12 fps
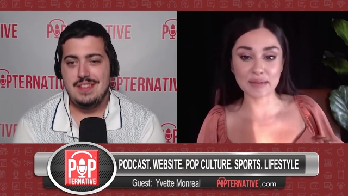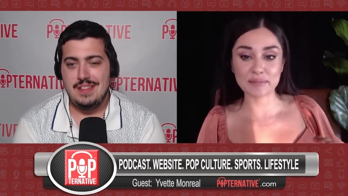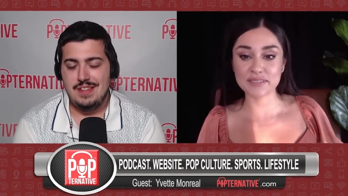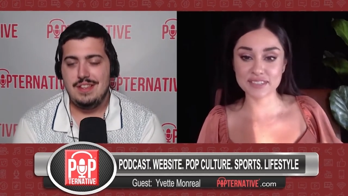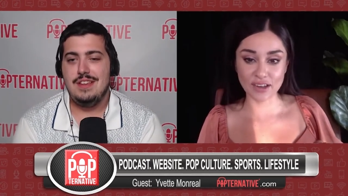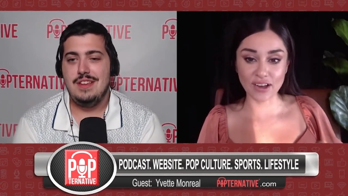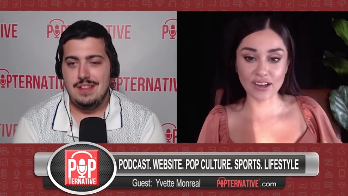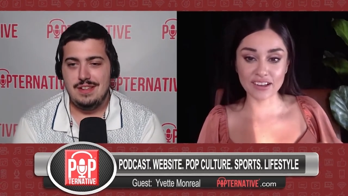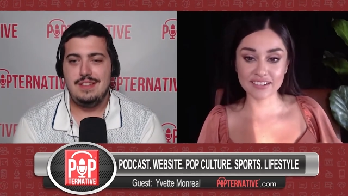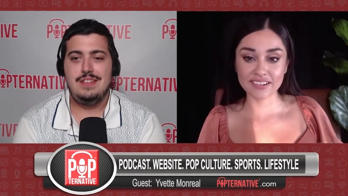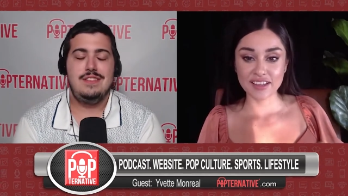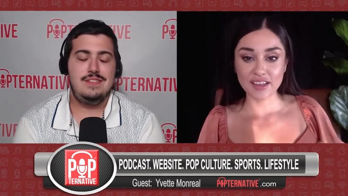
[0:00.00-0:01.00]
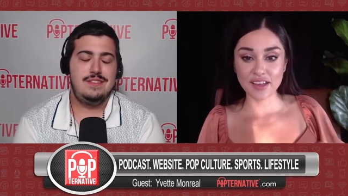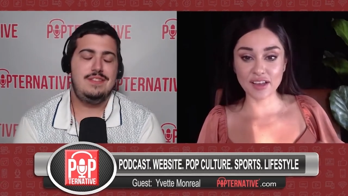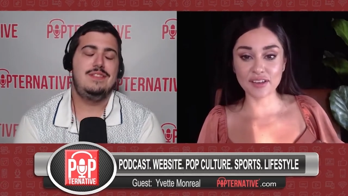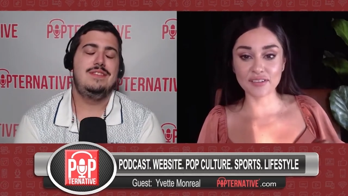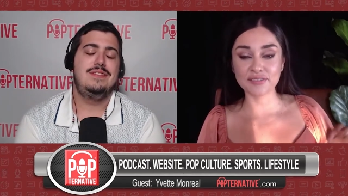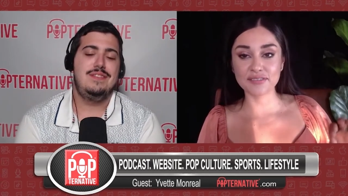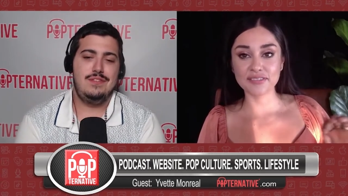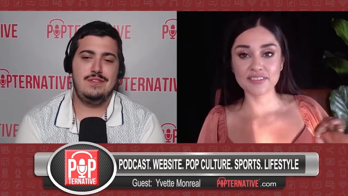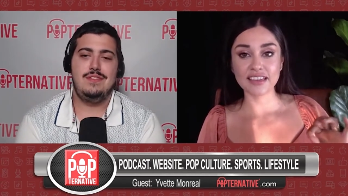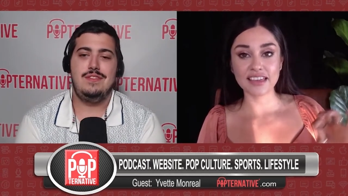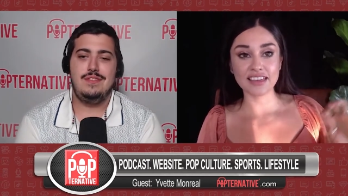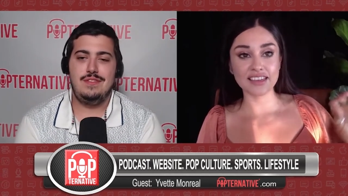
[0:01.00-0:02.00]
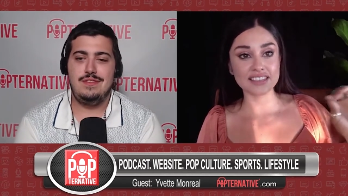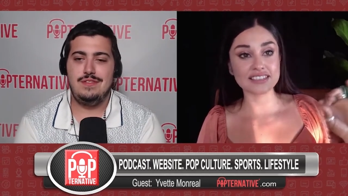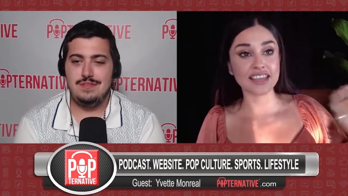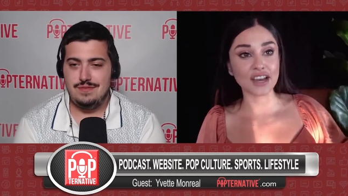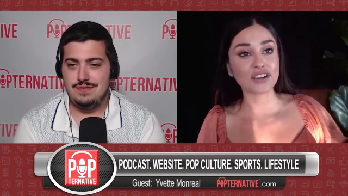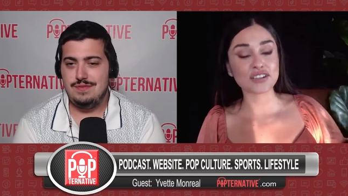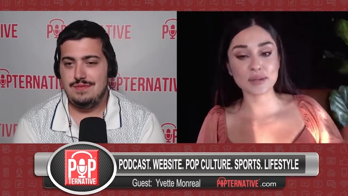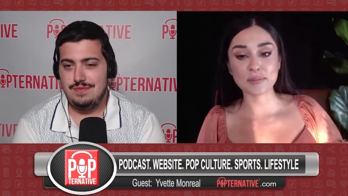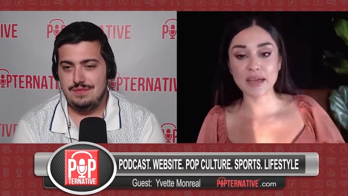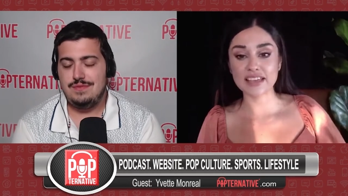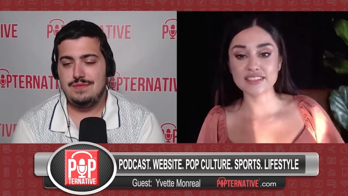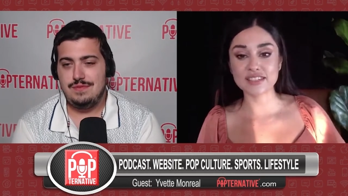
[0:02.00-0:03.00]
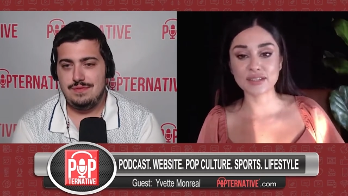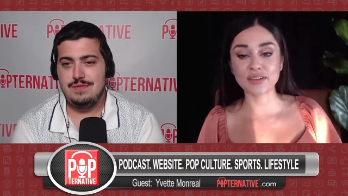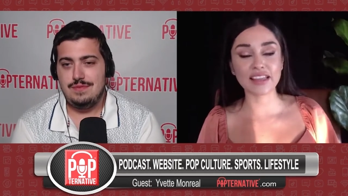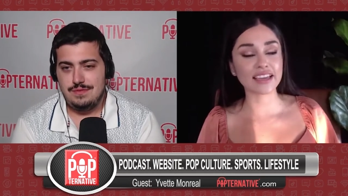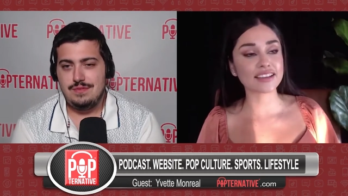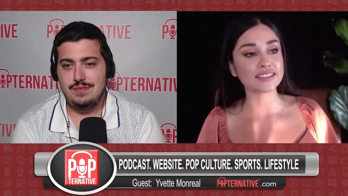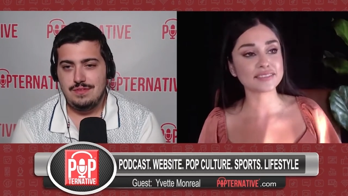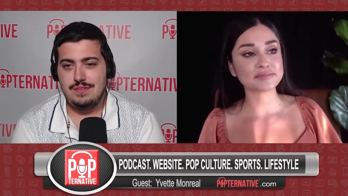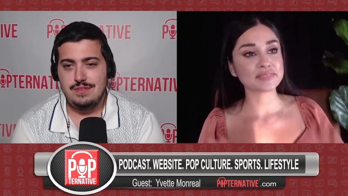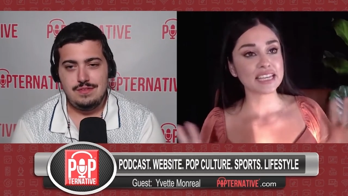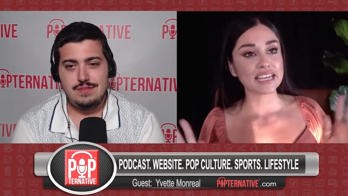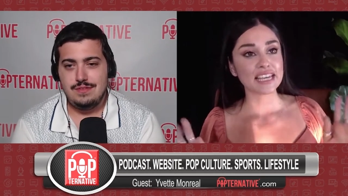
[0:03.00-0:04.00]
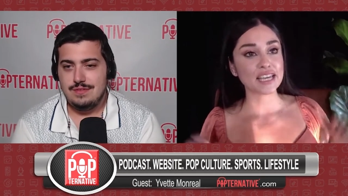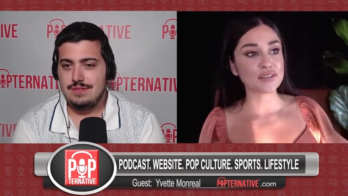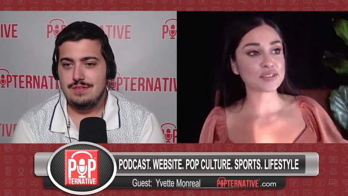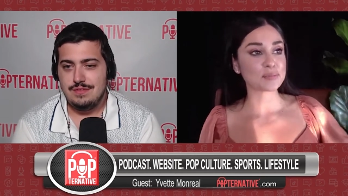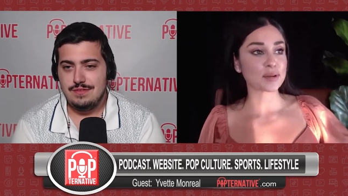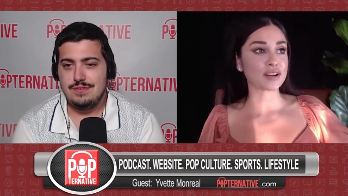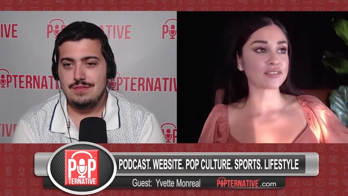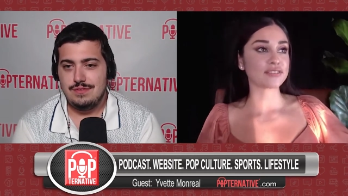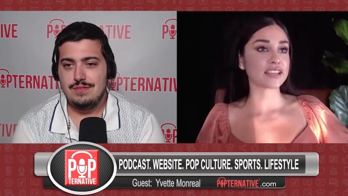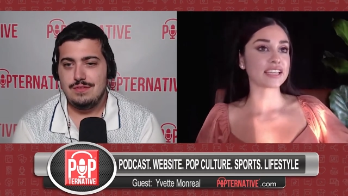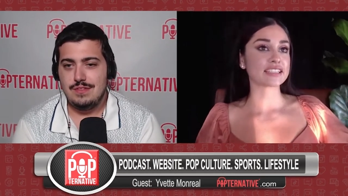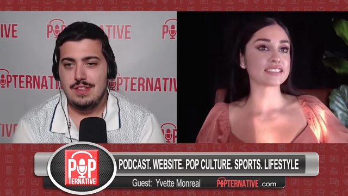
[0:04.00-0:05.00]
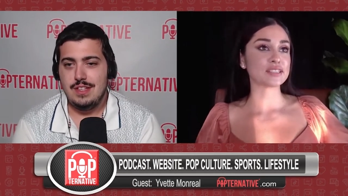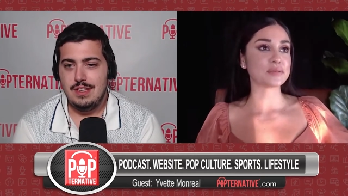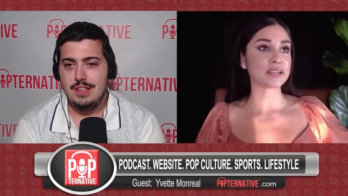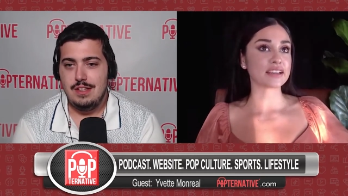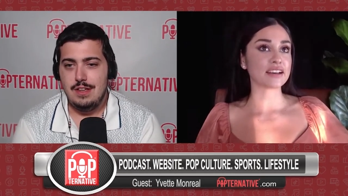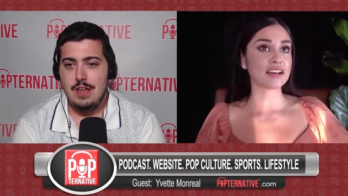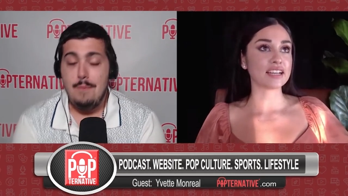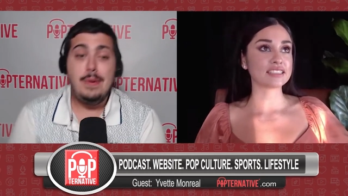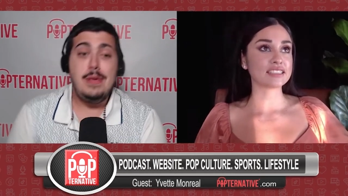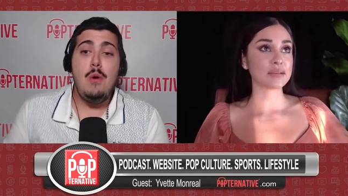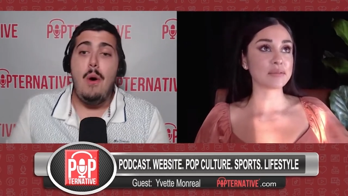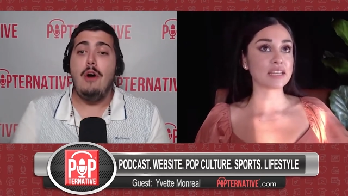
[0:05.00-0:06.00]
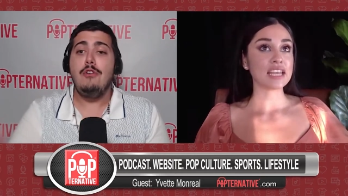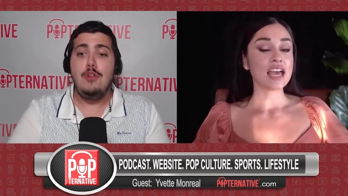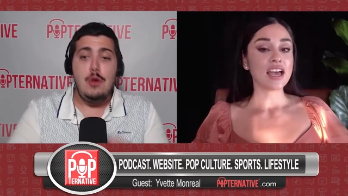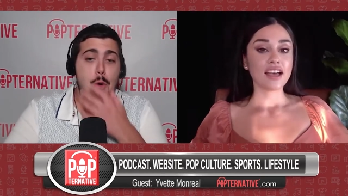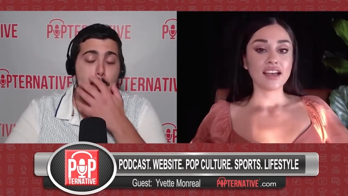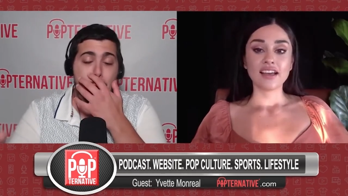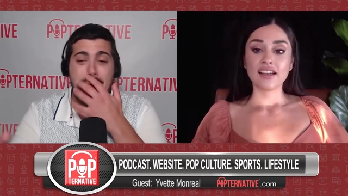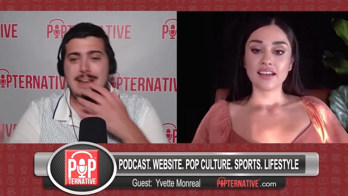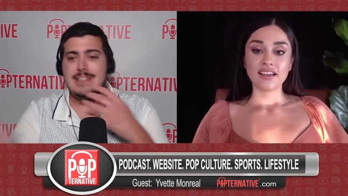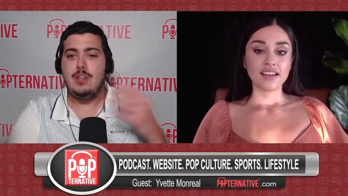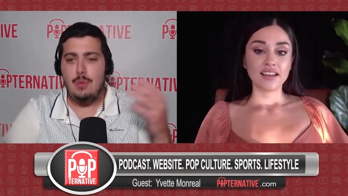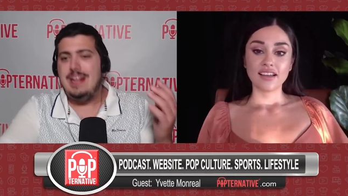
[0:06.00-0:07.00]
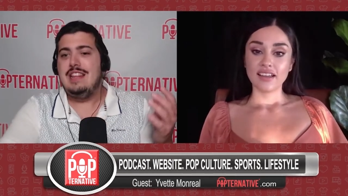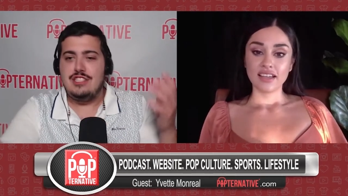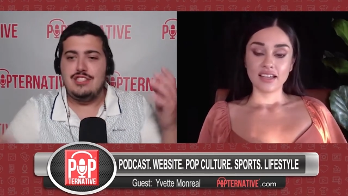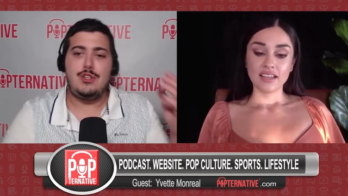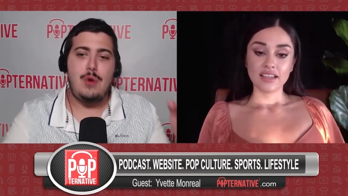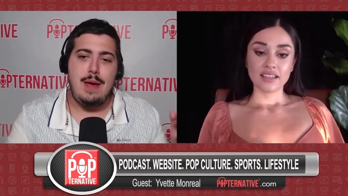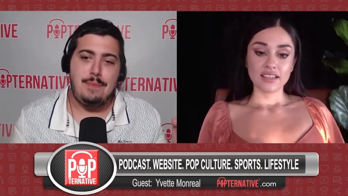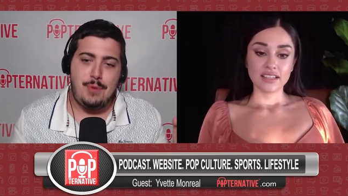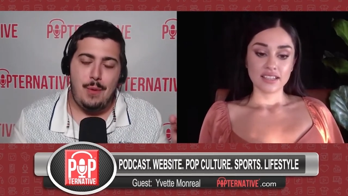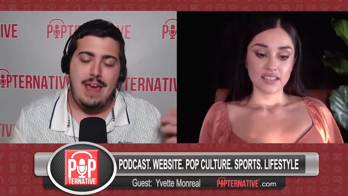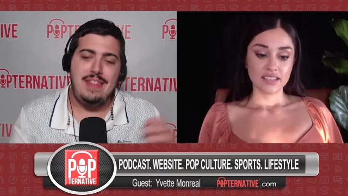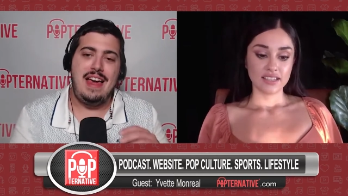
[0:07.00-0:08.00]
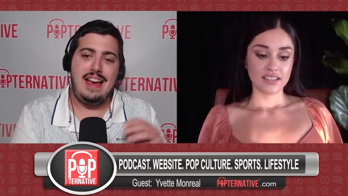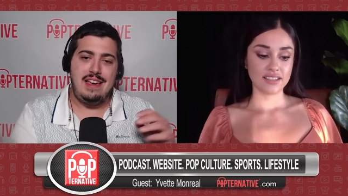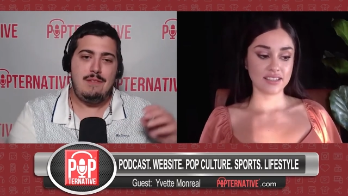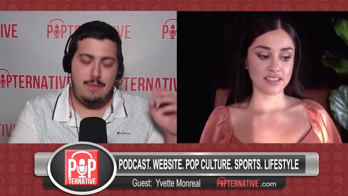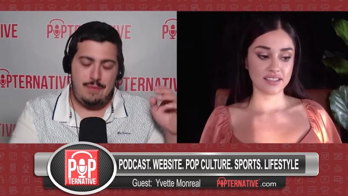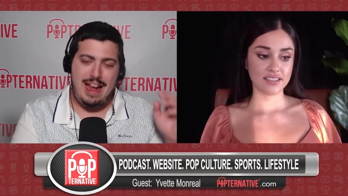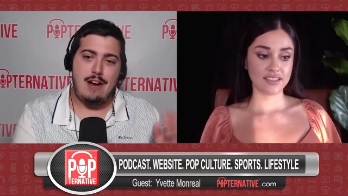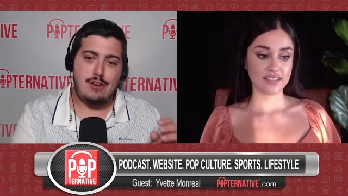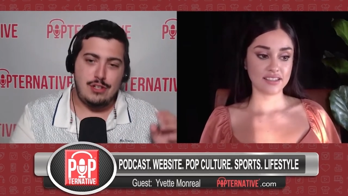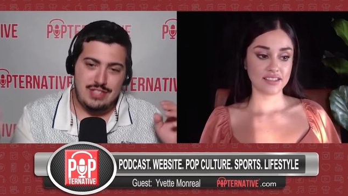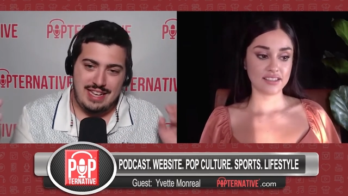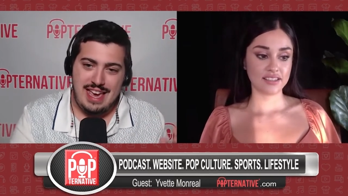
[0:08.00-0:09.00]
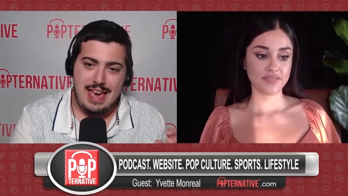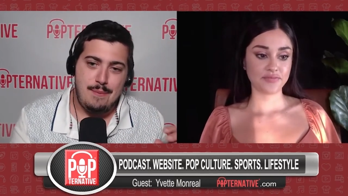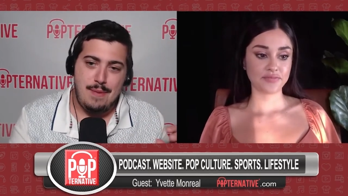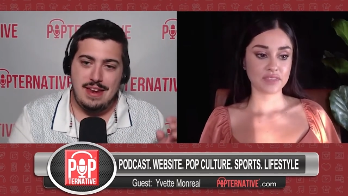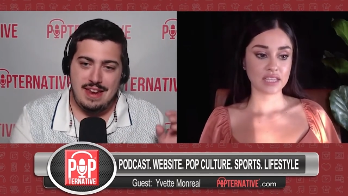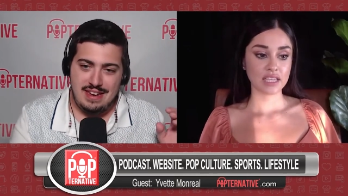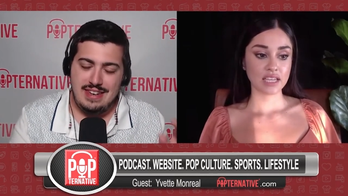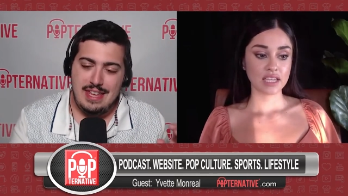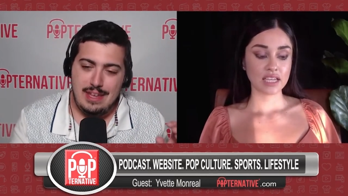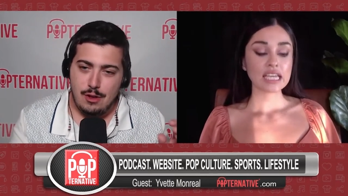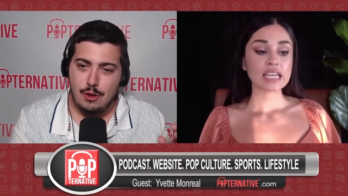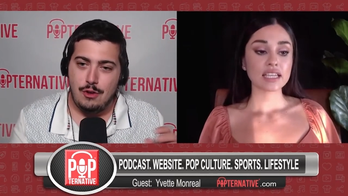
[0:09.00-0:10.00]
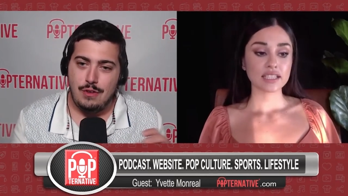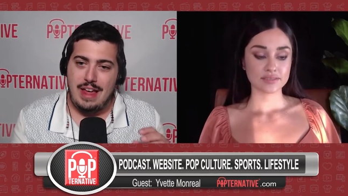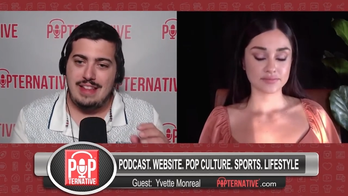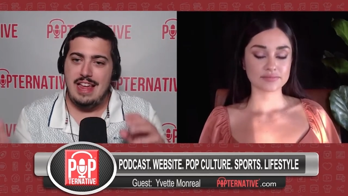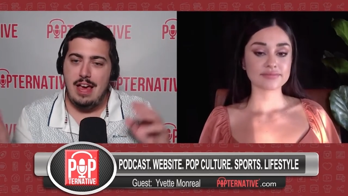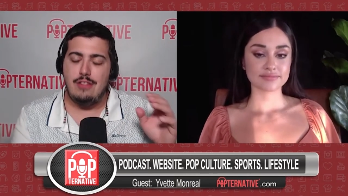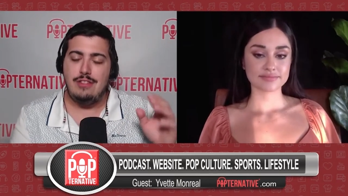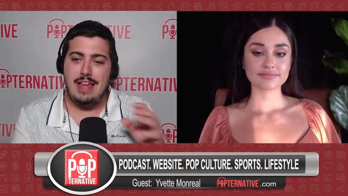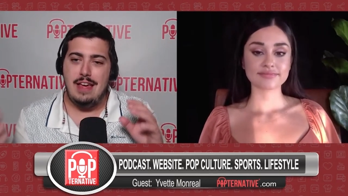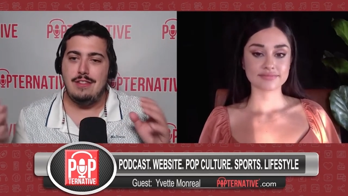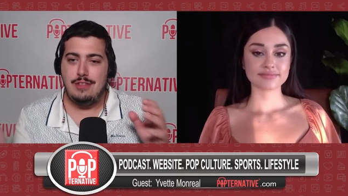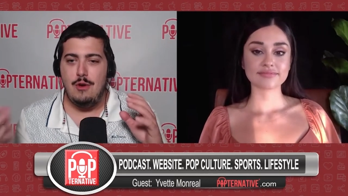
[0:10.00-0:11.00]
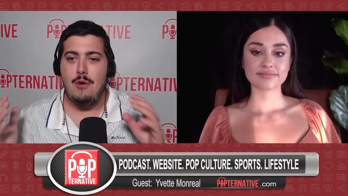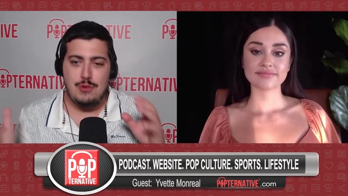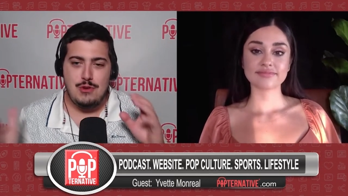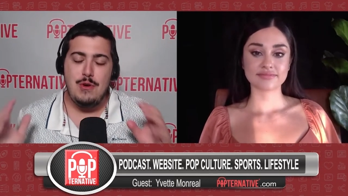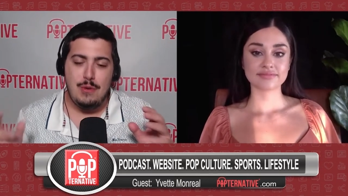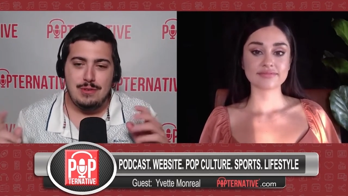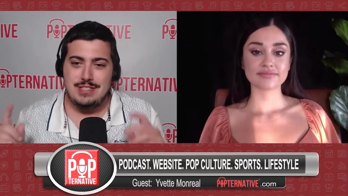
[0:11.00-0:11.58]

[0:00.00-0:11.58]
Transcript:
Speaker 1: song of his character passing like it was perfect. Oh my god! But you all
Speaker 2: knew, right? Because you're reading the script, right? Like characters like him and, and, Neil, like they they you all knew it was like a